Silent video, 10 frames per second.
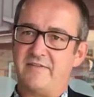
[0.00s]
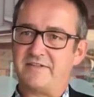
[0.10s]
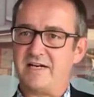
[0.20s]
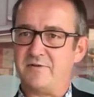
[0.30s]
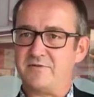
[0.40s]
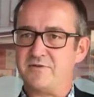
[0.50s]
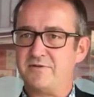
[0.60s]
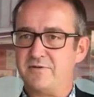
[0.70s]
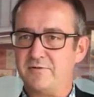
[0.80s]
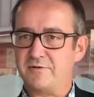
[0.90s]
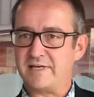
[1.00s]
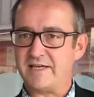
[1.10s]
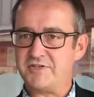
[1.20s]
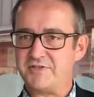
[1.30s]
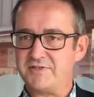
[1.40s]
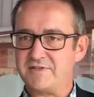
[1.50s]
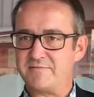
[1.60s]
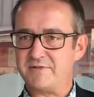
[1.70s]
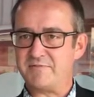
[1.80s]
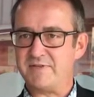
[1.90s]
the towns to new locations,
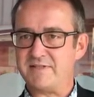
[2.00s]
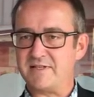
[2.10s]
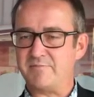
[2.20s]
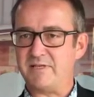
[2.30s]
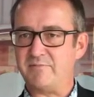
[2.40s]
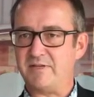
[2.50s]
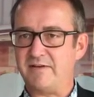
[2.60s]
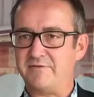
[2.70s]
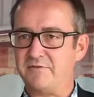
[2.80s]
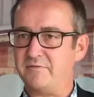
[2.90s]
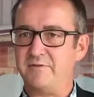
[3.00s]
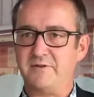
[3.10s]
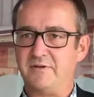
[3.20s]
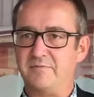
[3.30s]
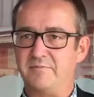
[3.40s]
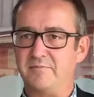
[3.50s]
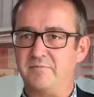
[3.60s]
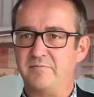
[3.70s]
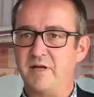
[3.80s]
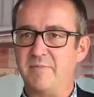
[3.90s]
which means that people have to you know
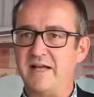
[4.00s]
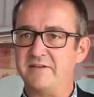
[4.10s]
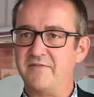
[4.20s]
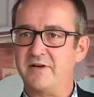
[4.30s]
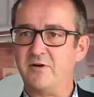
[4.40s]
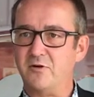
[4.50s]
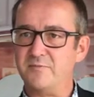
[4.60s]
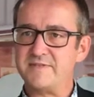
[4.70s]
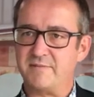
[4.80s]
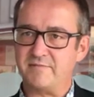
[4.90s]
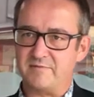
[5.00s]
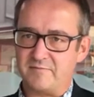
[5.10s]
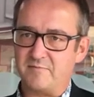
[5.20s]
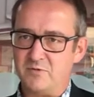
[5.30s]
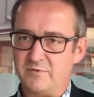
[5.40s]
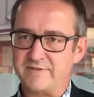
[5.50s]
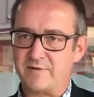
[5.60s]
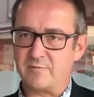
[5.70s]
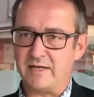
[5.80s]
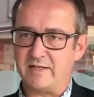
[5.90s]
abandon their homes and move
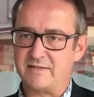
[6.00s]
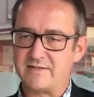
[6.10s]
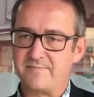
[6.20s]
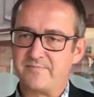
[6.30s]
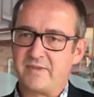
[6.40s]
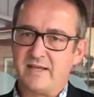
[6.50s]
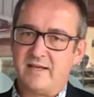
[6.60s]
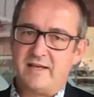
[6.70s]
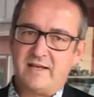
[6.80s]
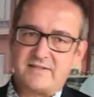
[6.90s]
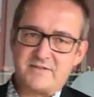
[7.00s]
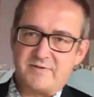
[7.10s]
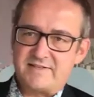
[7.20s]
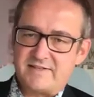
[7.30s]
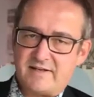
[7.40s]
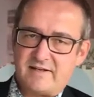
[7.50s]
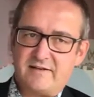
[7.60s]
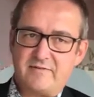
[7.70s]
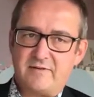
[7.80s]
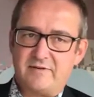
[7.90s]
somewhere else. So it's uh,
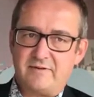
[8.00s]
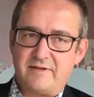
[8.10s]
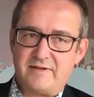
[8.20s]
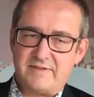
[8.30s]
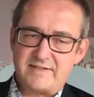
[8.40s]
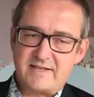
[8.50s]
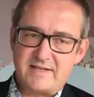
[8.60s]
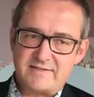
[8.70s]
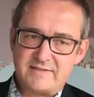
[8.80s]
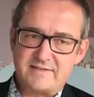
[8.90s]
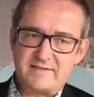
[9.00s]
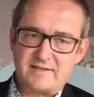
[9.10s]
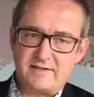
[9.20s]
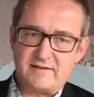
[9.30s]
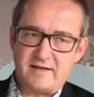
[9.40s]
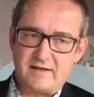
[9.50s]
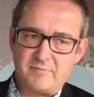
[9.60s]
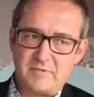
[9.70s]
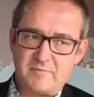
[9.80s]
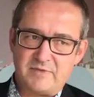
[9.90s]
in these cases uh,
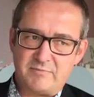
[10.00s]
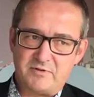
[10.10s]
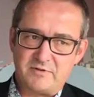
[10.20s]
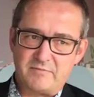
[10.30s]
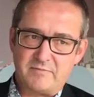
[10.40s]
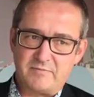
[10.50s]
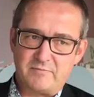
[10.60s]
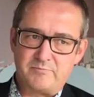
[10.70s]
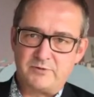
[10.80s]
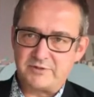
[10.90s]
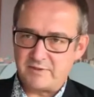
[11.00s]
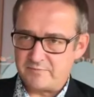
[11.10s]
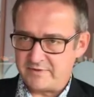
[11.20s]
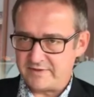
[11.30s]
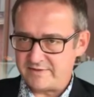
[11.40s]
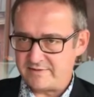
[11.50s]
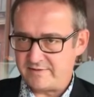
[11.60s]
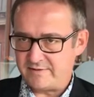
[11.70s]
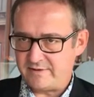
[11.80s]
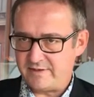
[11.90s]
uh, people put up with this
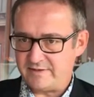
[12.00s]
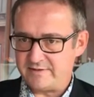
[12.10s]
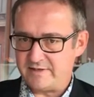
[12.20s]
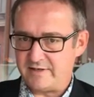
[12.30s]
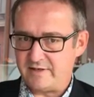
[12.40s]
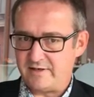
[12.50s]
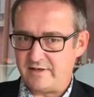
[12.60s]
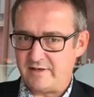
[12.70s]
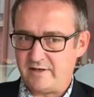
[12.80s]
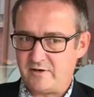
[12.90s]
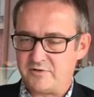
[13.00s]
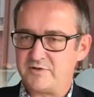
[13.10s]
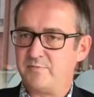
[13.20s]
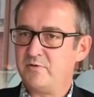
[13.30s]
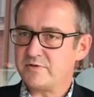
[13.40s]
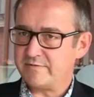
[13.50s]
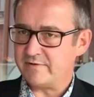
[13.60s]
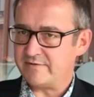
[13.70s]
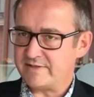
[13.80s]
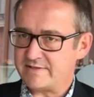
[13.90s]
and are supportive
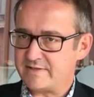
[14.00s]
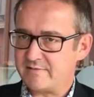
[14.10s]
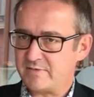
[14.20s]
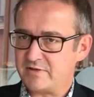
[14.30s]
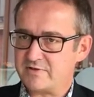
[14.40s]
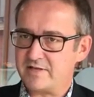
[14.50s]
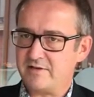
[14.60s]
of this because they